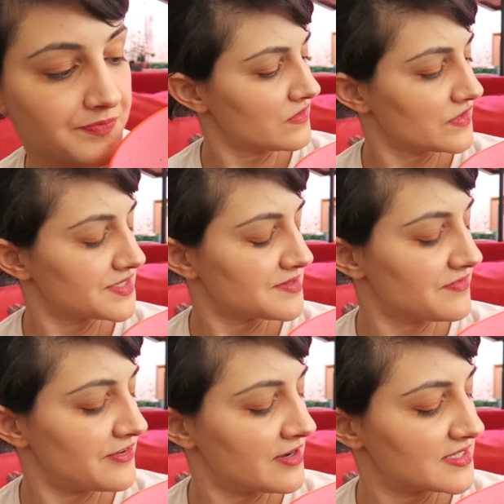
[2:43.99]
Ew, there's some
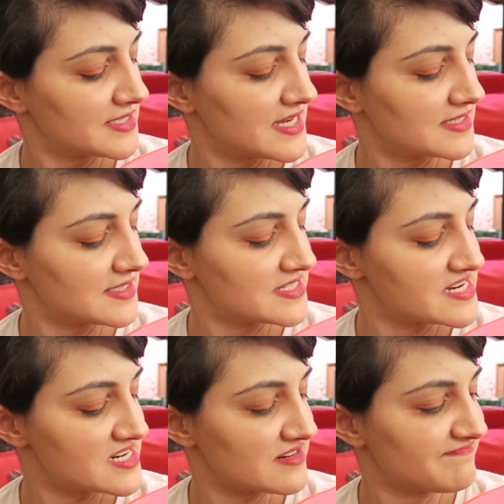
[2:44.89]
fungus gnats in
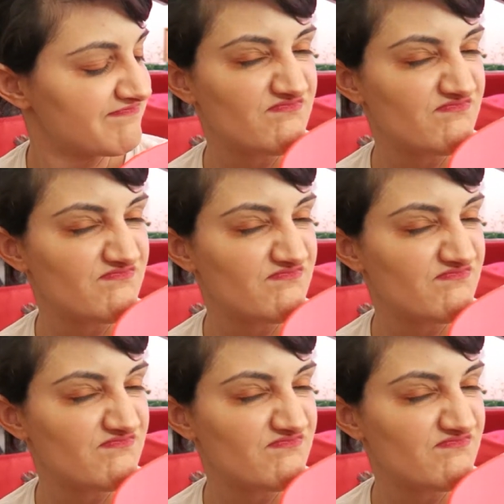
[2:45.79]
here.